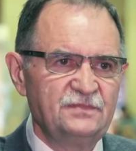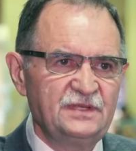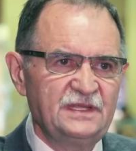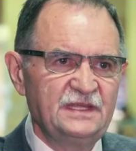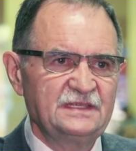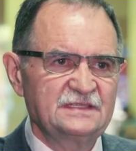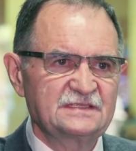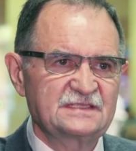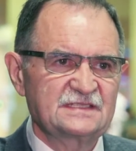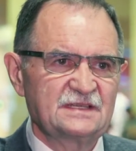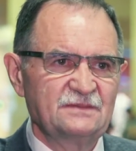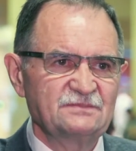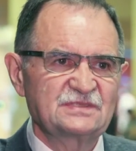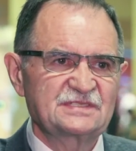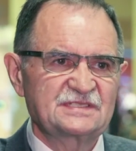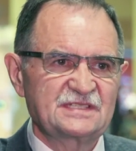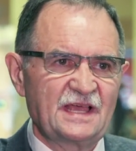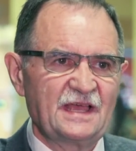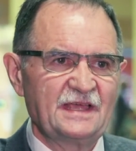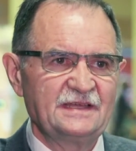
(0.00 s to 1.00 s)
being some
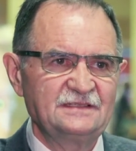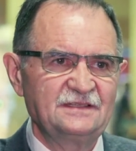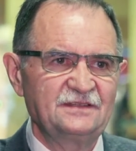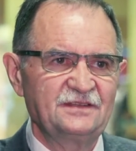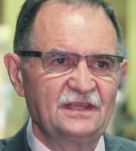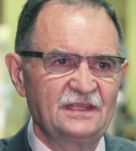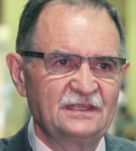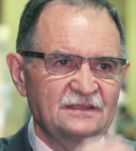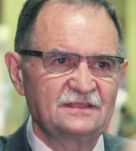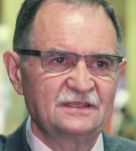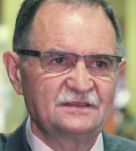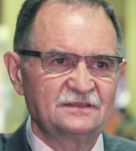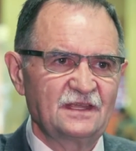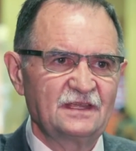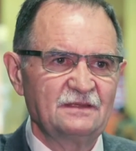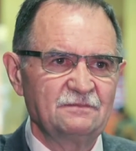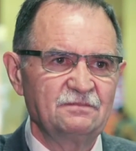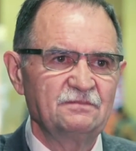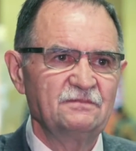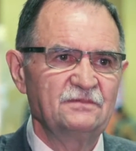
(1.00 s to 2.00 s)
side thing that
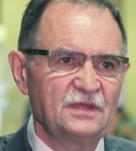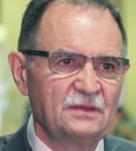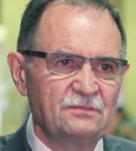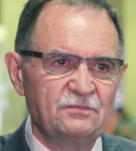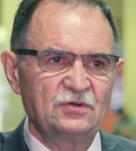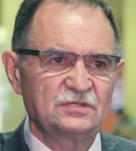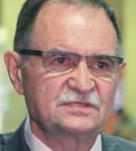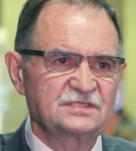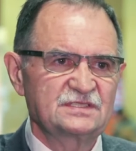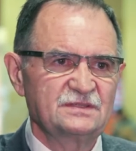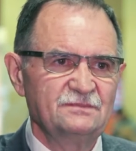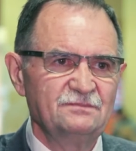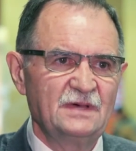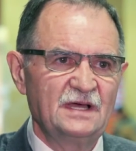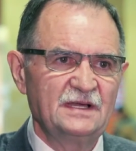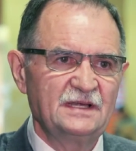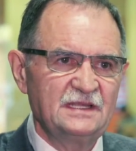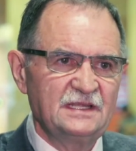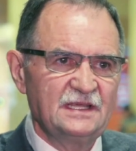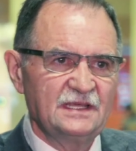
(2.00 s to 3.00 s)
they, they put some
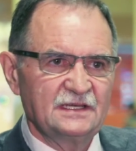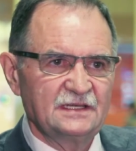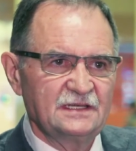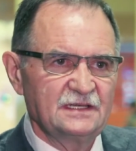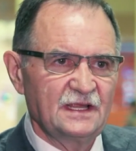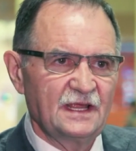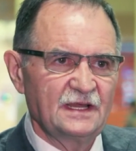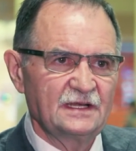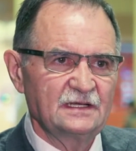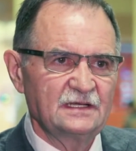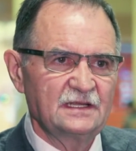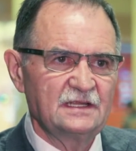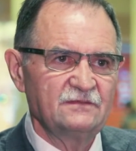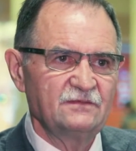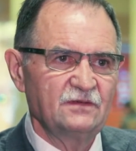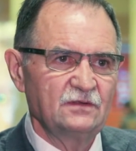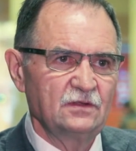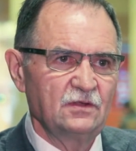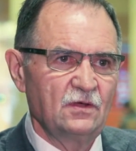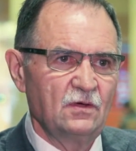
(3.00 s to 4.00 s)
money in and leave
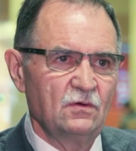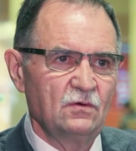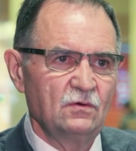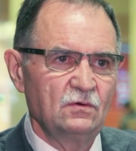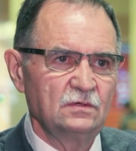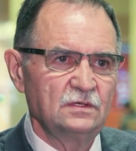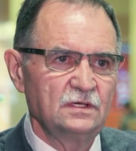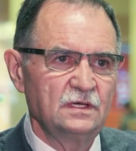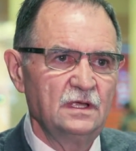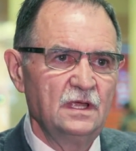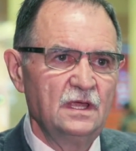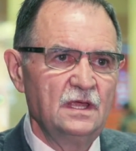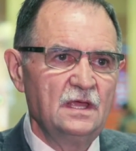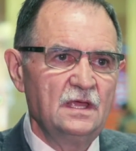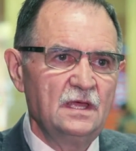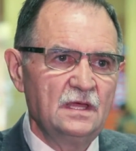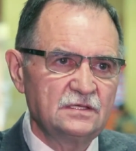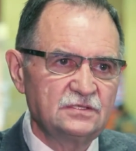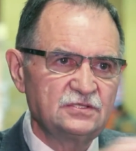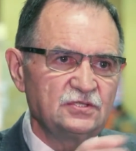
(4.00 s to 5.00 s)
alone,
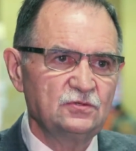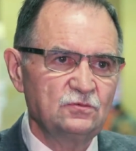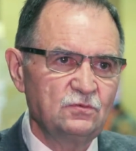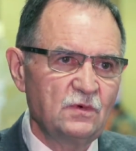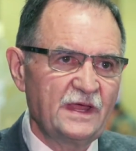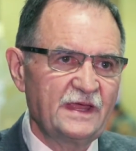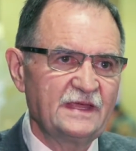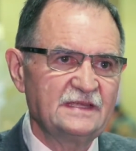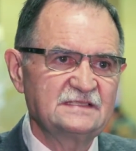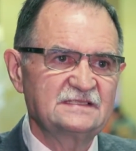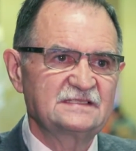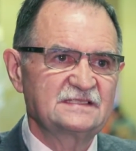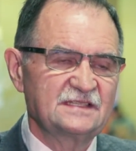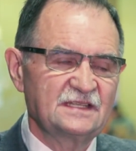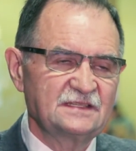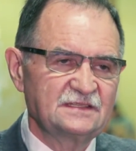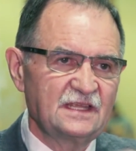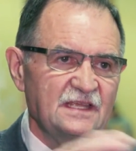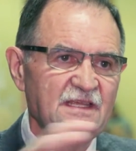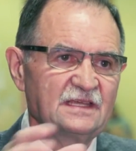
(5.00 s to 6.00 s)
to ways
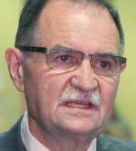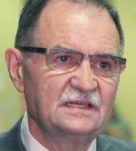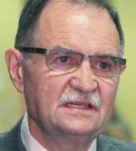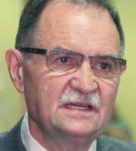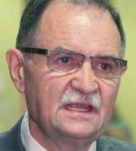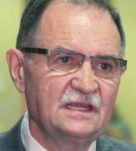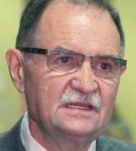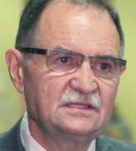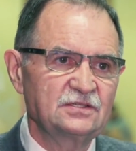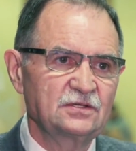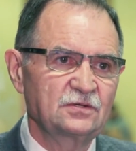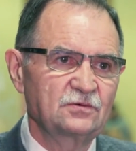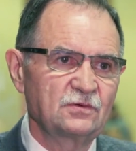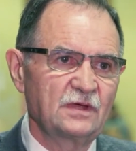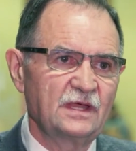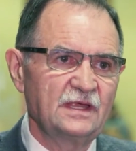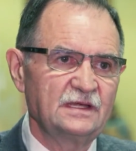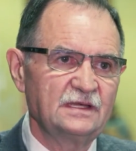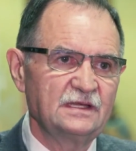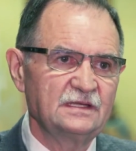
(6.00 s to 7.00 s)
that they can
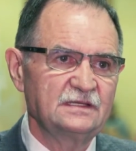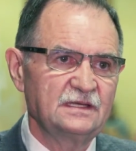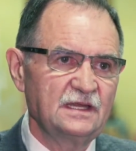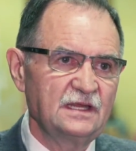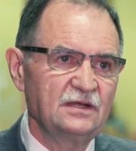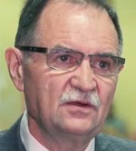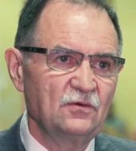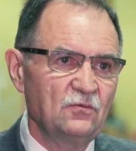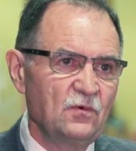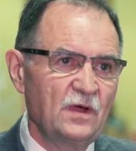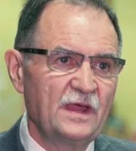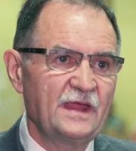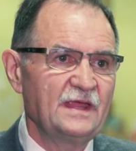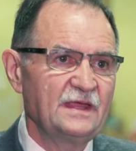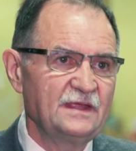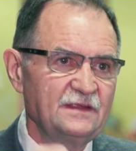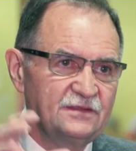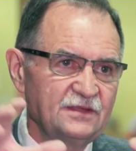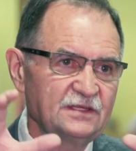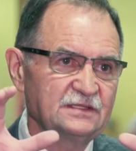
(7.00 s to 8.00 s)
integrate it in a
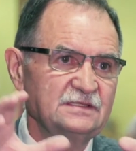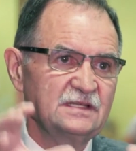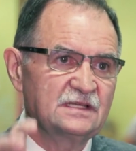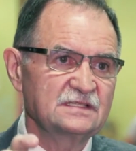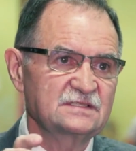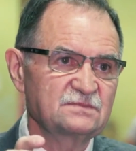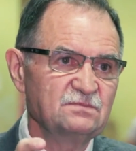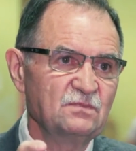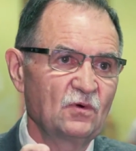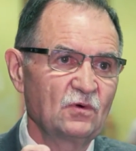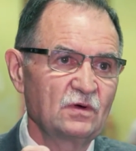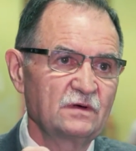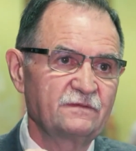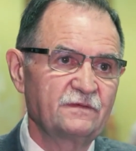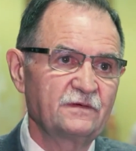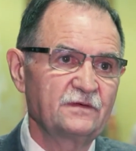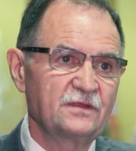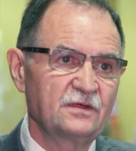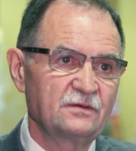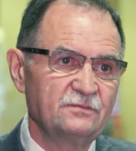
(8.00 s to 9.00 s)
way that does more
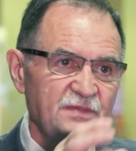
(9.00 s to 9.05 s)
for their